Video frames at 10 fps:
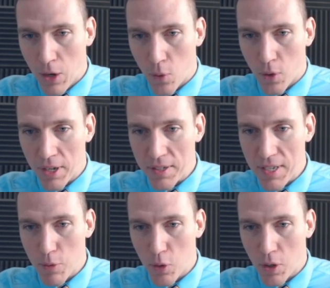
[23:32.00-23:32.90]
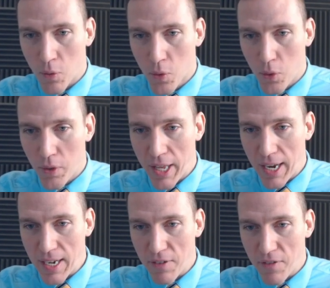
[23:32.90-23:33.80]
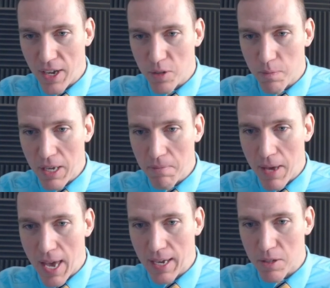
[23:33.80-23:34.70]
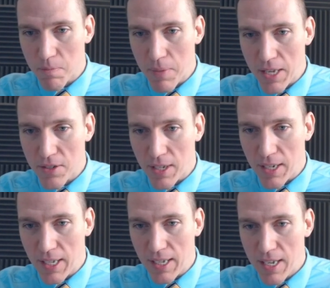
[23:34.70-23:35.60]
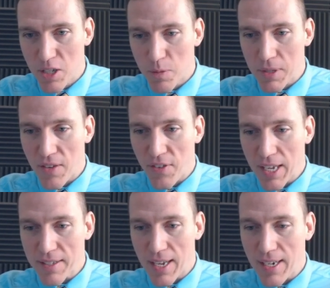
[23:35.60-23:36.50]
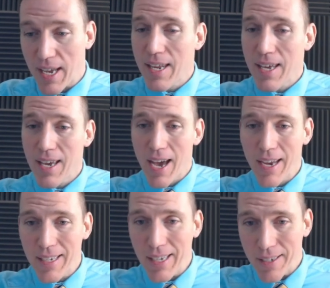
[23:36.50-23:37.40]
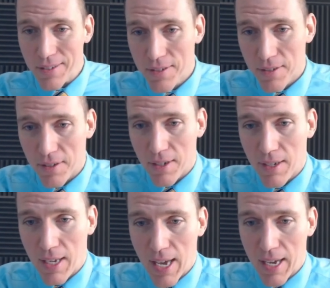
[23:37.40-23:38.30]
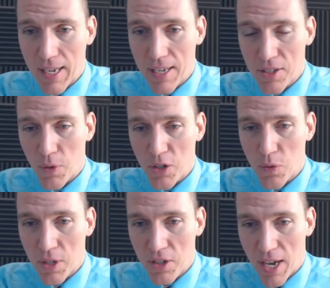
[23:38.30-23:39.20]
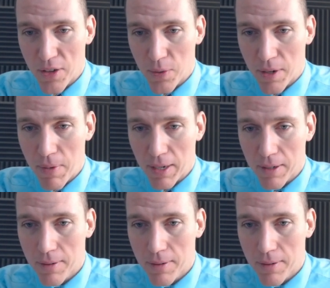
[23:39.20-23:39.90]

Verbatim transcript: or disable a rule that identifies ping packets based on the specific SID. Any ideas? Any ideas on which one you guys want to pick?